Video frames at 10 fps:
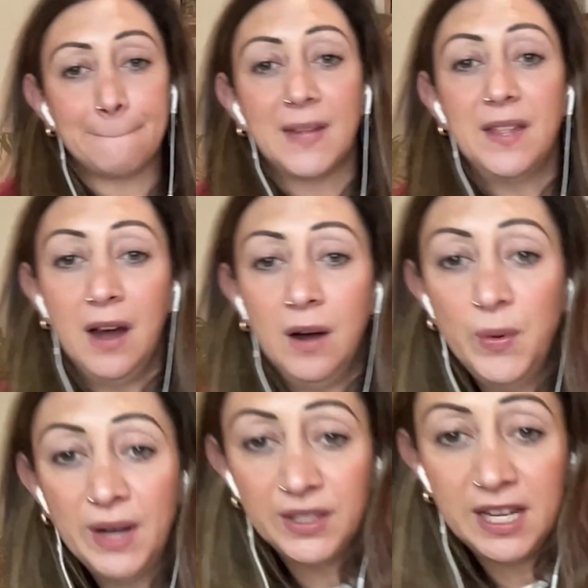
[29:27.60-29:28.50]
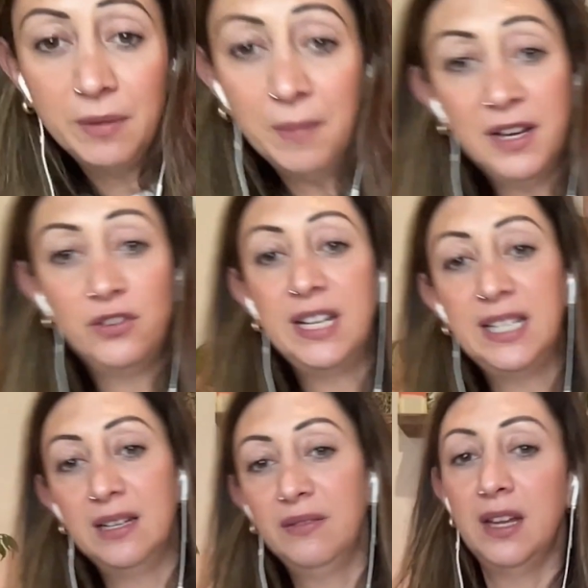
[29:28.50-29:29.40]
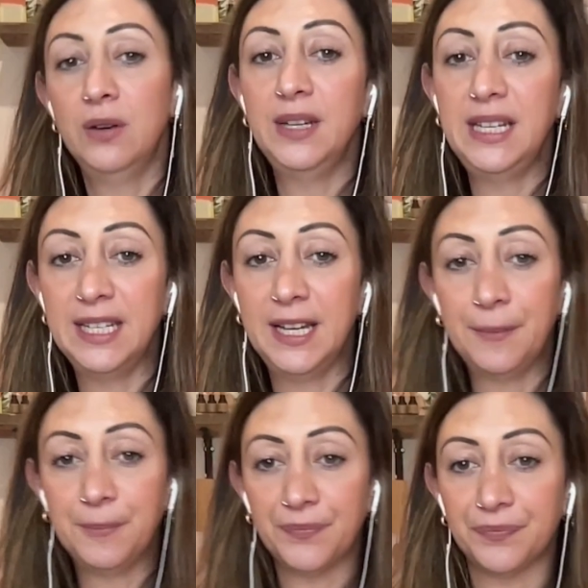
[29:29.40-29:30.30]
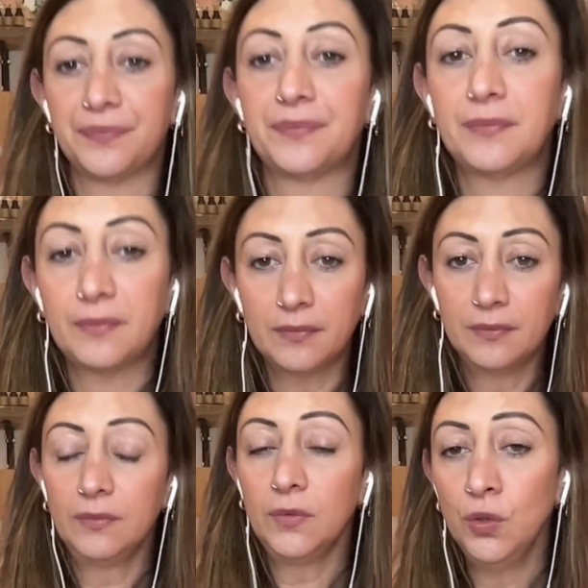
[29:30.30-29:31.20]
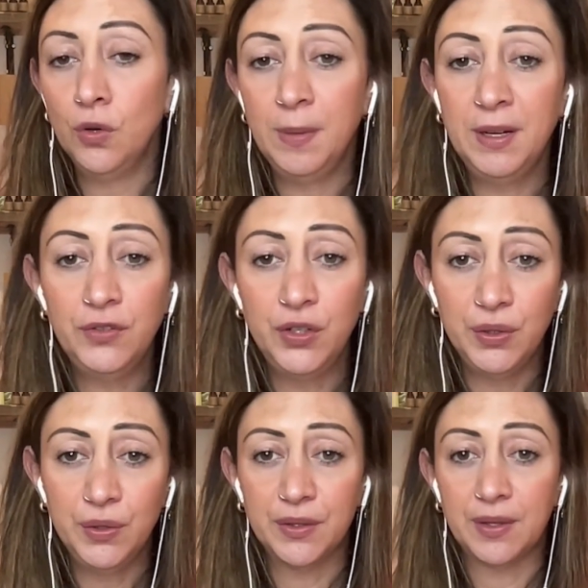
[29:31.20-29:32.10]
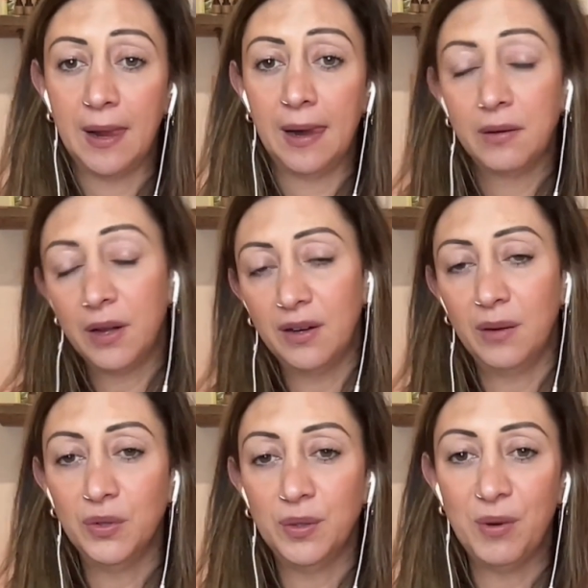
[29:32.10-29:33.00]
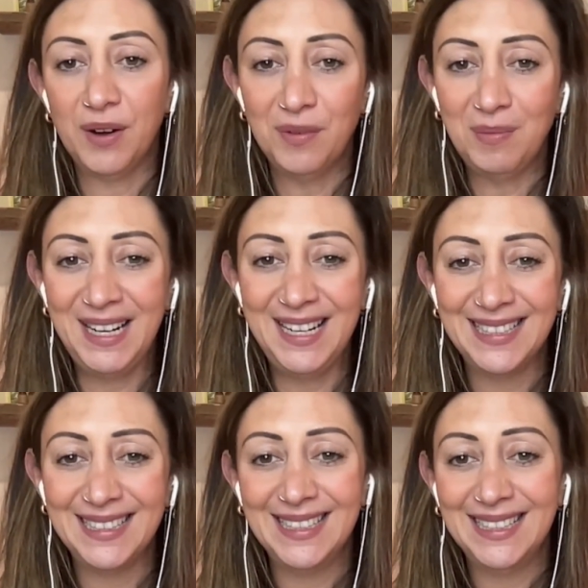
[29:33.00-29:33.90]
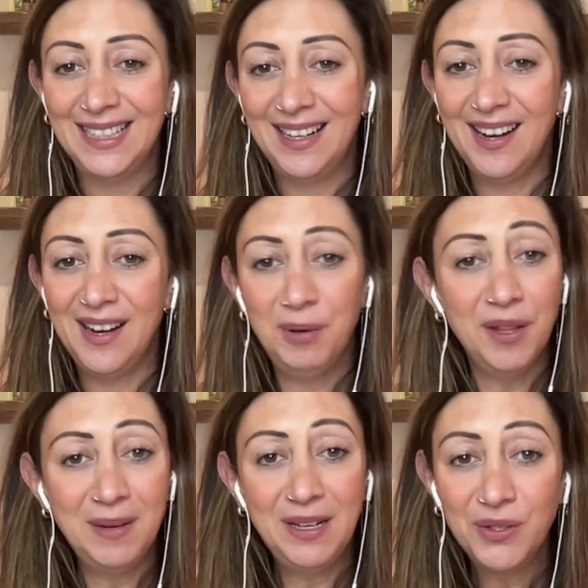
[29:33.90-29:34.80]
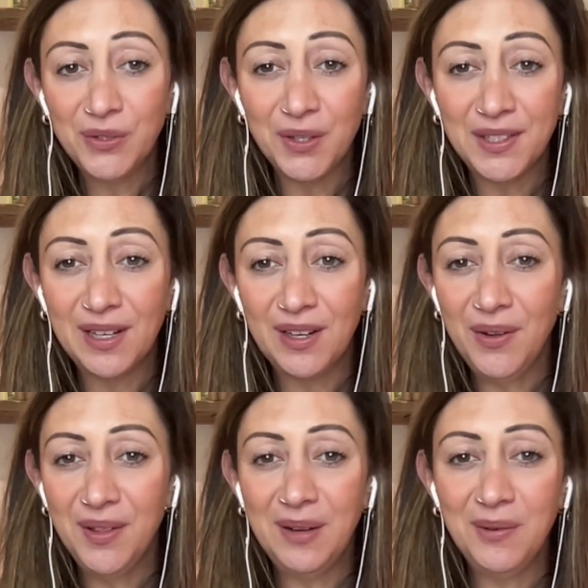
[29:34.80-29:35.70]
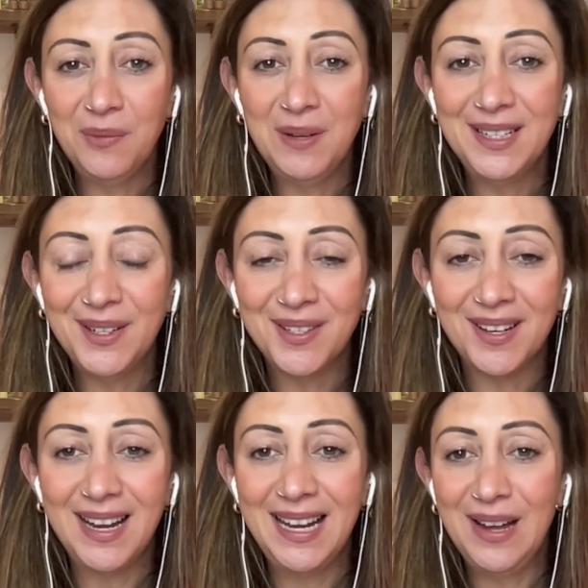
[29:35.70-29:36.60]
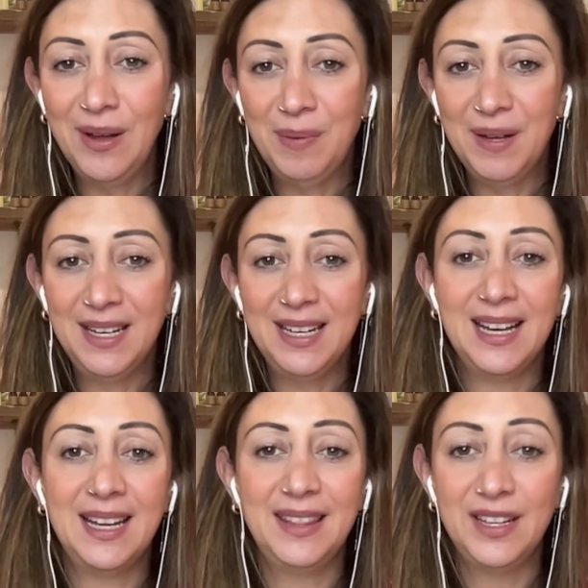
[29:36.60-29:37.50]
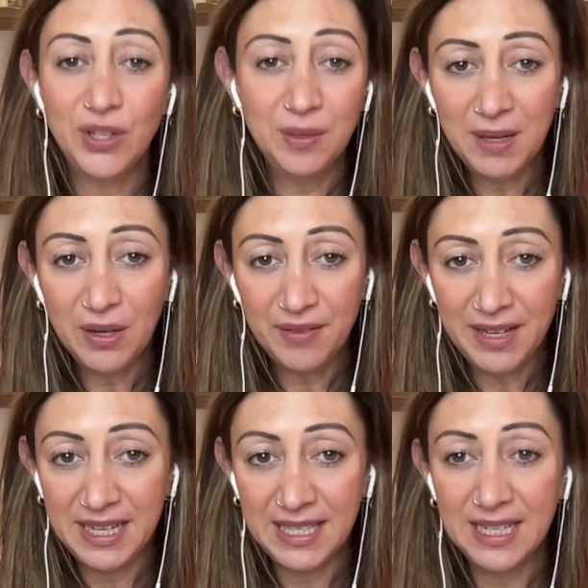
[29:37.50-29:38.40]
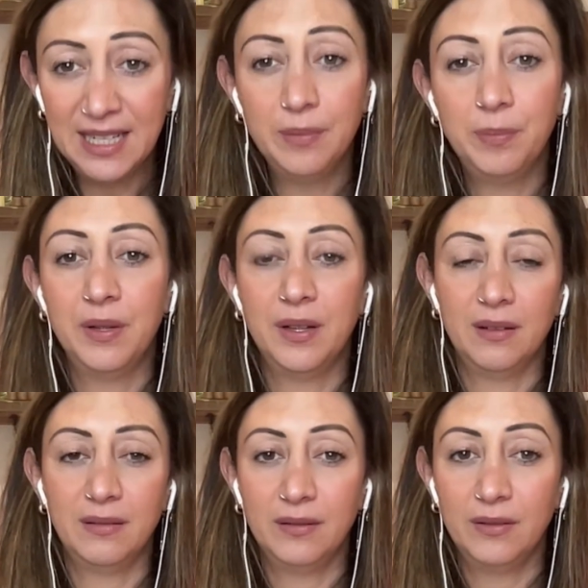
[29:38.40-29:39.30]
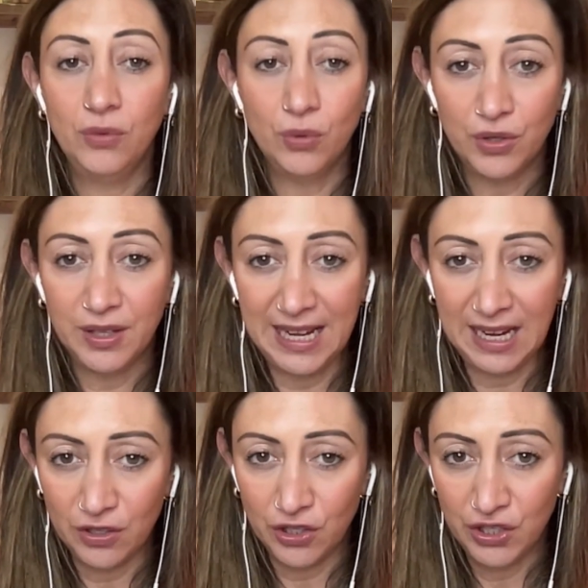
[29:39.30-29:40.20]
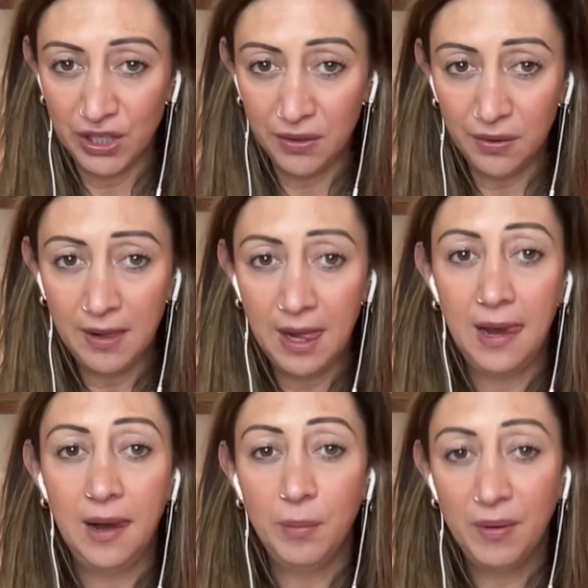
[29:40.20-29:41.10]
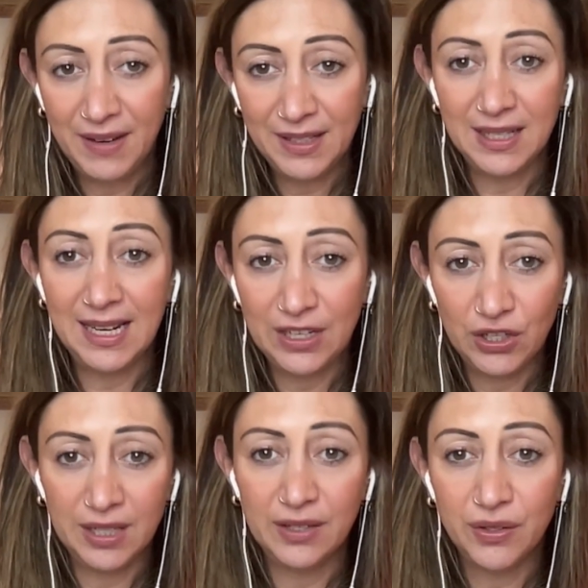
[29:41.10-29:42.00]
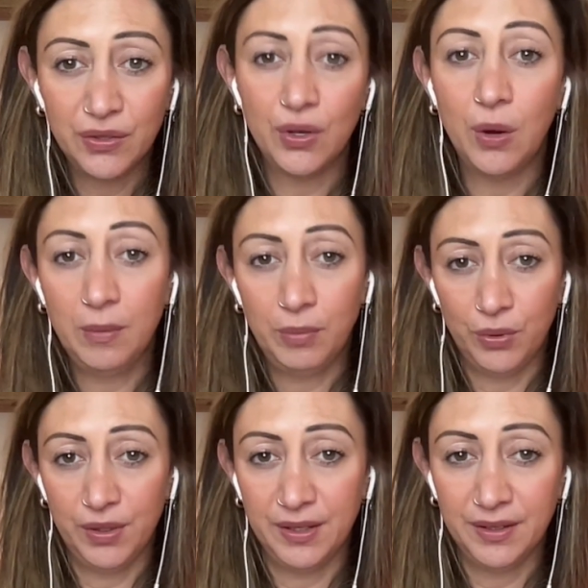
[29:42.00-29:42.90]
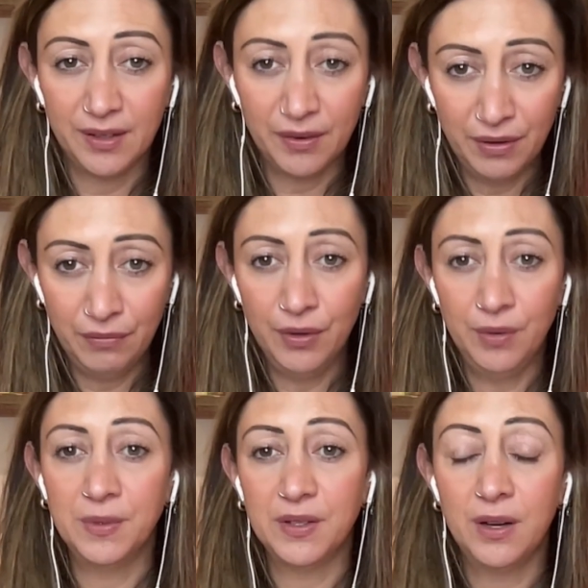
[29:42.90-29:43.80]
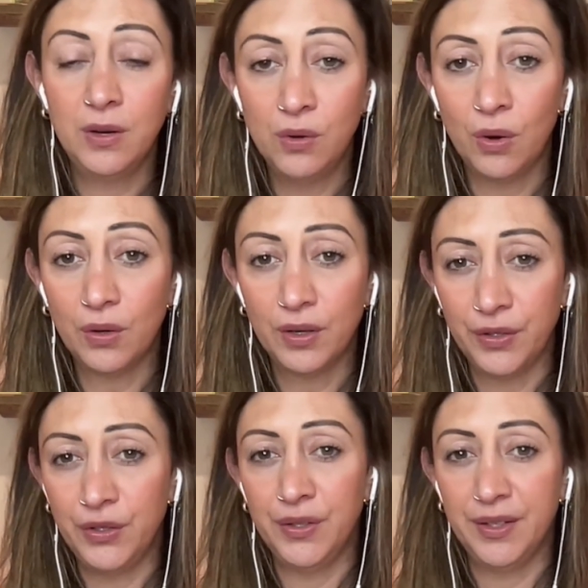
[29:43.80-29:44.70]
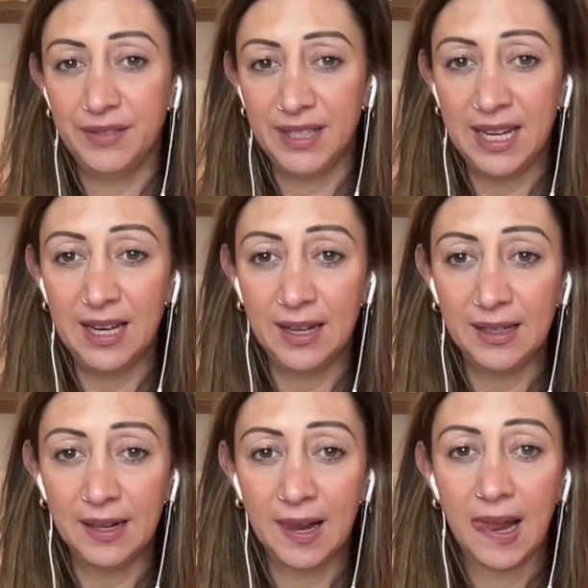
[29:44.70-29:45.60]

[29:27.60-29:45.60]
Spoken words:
they're unwell, to keep them hydrated if they're not eating, or a bit of juice, coconut water preferably. Put them in loose cotton clothing with a window slightly open, and they shouldn't be overheated, but nor should they catch a chill. But ventilation is so important. Stuffy rooms are not conducive to healing.